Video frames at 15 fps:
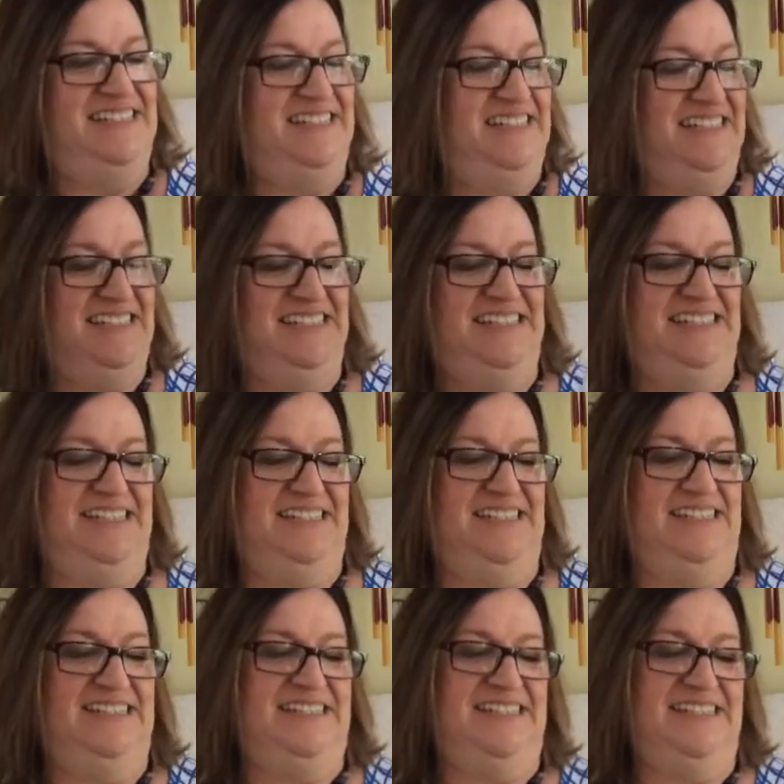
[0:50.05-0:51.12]

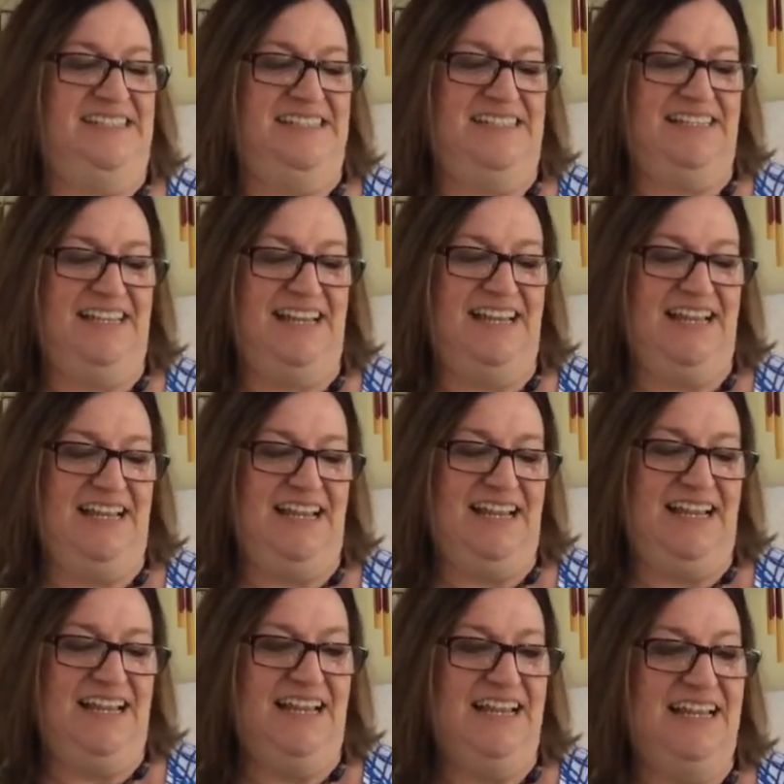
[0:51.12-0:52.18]

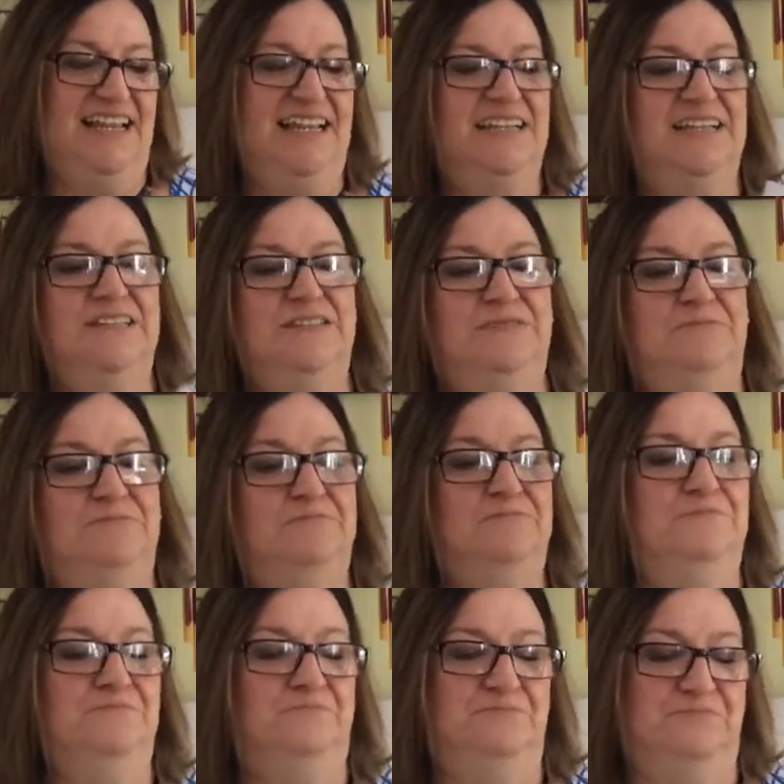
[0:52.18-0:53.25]

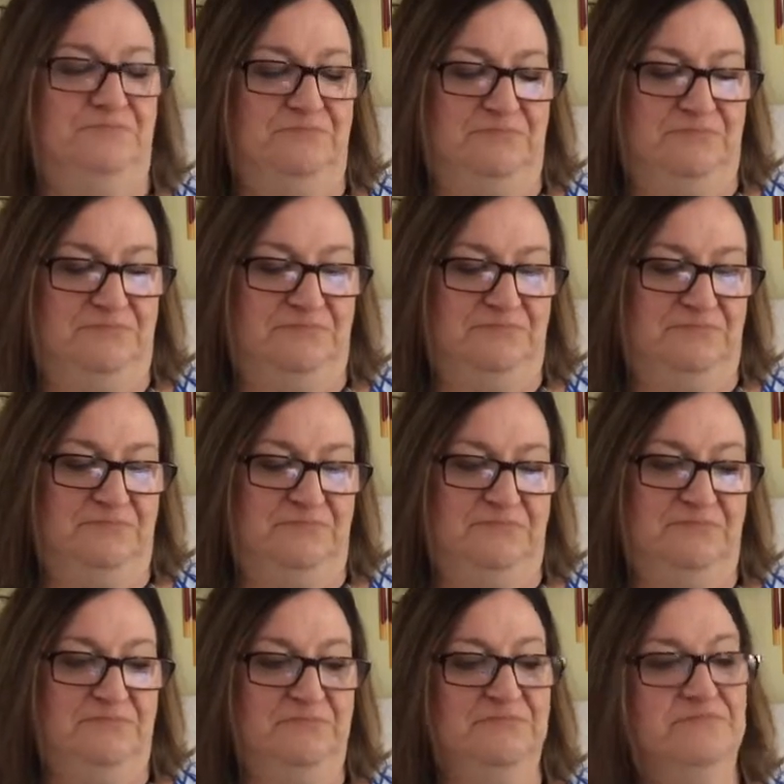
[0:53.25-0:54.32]

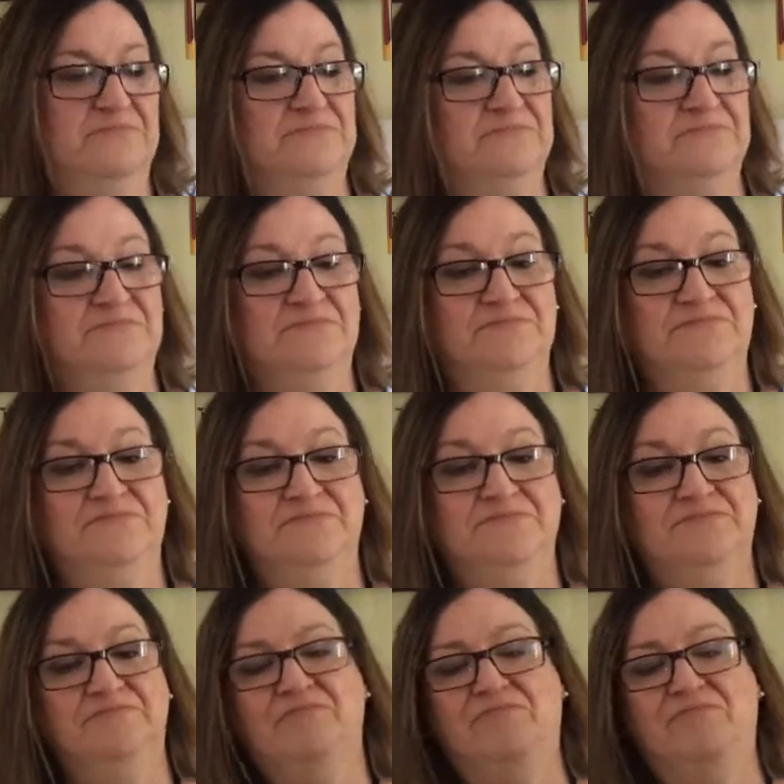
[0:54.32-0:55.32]
[no speech]